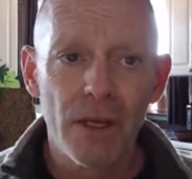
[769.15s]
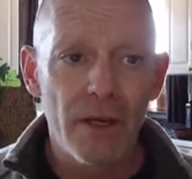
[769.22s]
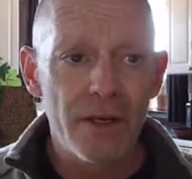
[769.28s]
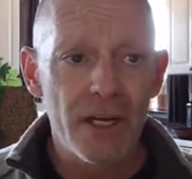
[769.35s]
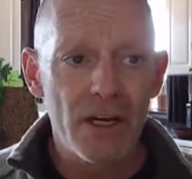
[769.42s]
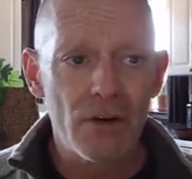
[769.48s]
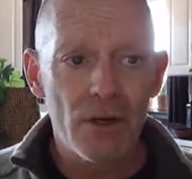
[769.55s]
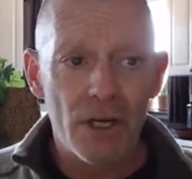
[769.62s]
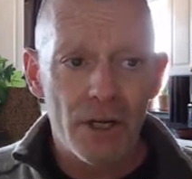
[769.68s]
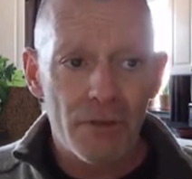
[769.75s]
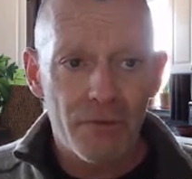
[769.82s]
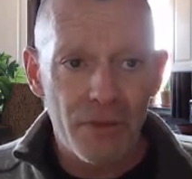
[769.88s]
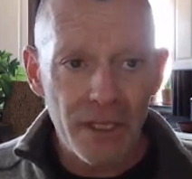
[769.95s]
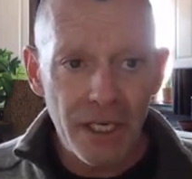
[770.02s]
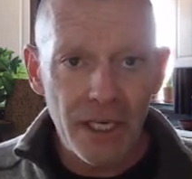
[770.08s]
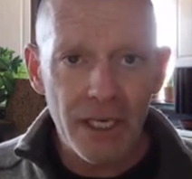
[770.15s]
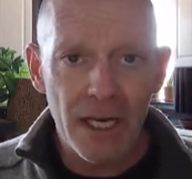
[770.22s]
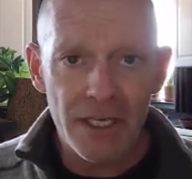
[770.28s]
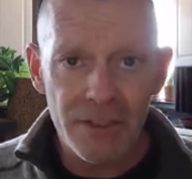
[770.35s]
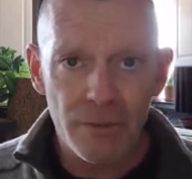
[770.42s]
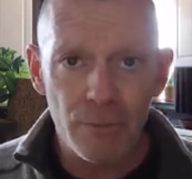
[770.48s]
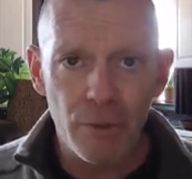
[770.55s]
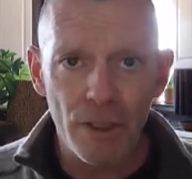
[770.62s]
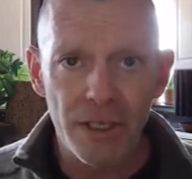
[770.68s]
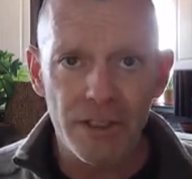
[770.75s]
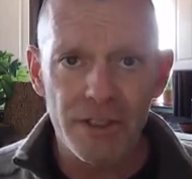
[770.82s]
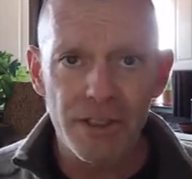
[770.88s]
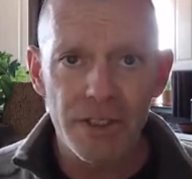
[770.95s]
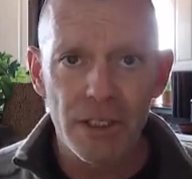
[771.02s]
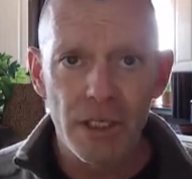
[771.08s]
Now, thinking has a
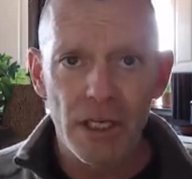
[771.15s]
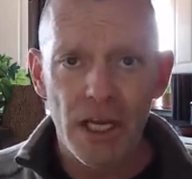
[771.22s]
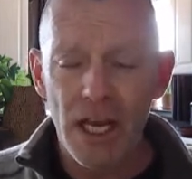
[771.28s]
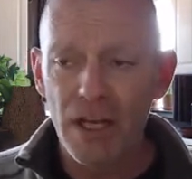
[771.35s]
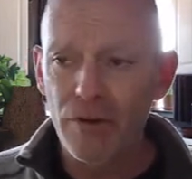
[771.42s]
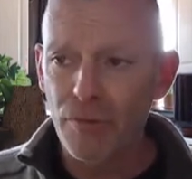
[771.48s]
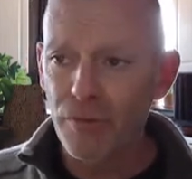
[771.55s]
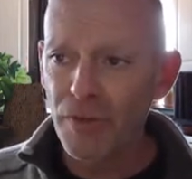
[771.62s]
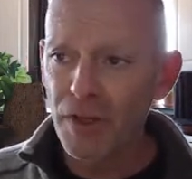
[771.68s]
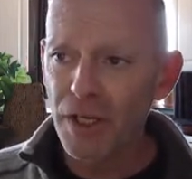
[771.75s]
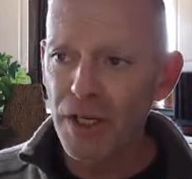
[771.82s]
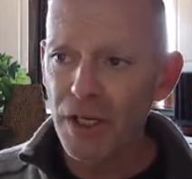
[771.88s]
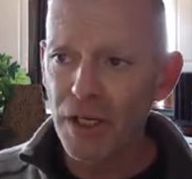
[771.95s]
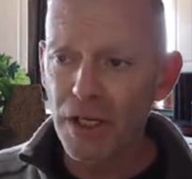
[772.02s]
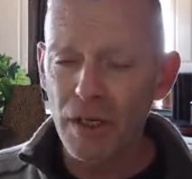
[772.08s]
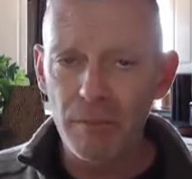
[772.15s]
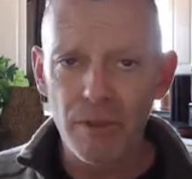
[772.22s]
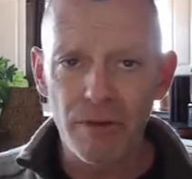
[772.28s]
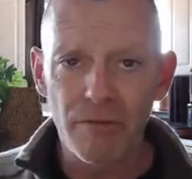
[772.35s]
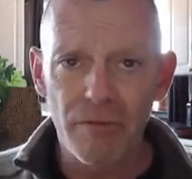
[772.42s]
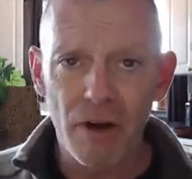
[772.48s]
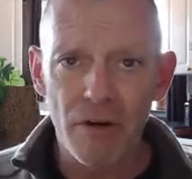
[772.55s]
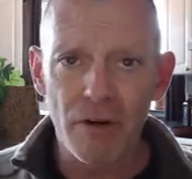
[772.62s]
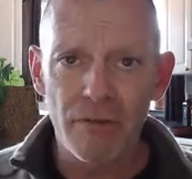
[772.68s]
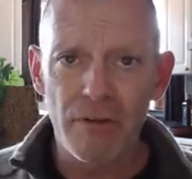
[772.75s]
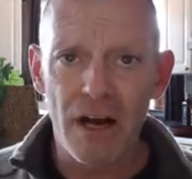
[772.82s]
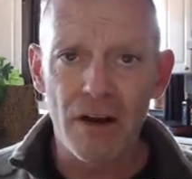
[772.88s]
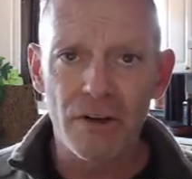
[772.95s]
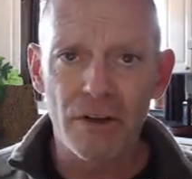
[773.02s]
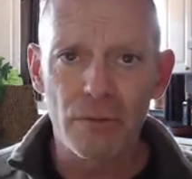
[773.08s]
place and thinking can be very
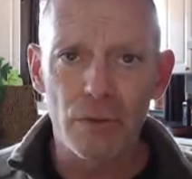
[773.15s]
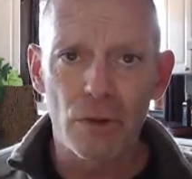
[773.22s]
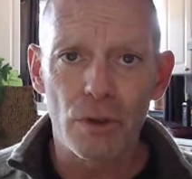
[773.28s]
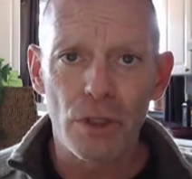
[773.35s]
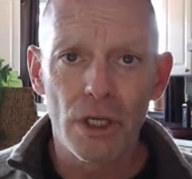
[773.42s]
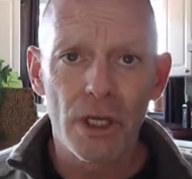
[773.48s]
valuable,